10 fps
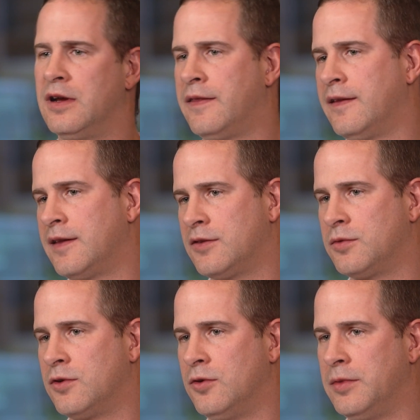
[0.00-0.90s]
And I think that's
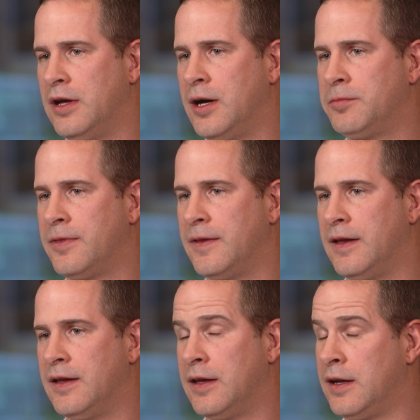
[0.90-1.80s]
where homeopathy,